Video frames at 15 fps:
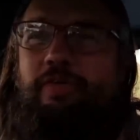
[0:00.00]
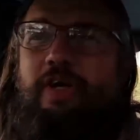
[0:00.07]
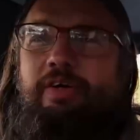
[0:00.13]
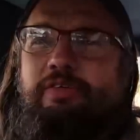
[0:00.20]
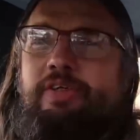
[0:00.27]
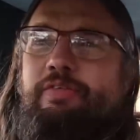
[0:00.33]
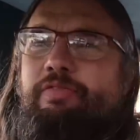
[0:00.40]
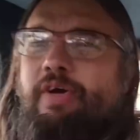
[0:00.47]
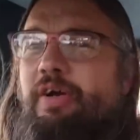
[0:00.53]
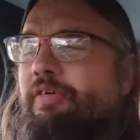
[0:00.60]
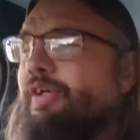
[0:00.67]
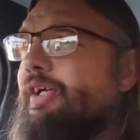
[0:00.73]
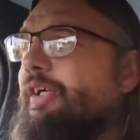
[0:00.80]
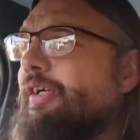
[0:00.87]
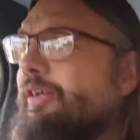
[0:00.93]
very,
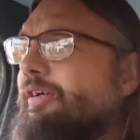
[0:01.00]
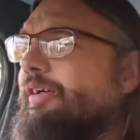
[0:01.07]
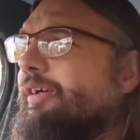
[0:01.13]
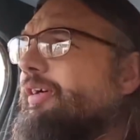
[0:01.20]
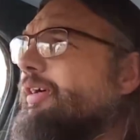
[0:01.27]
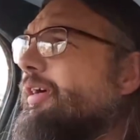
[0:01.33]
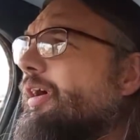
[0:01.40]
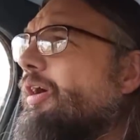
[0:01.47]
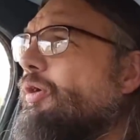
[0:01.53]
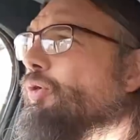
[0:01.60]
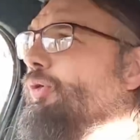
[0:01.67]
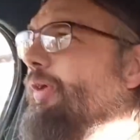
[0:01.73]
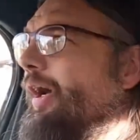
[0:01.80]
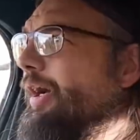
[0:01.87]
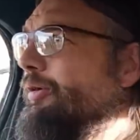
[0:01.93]
very
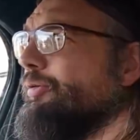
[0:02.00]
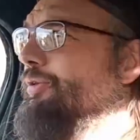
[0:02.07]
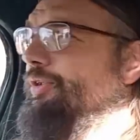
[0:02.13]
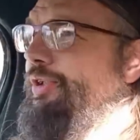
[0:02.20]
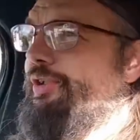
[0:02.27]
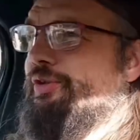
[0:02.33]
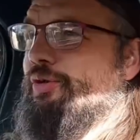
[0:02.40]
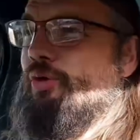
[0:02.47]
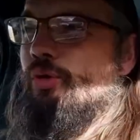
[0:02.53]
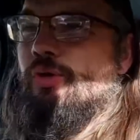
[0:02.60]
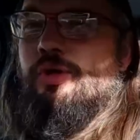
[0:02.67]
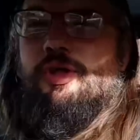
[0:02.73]
old houses, all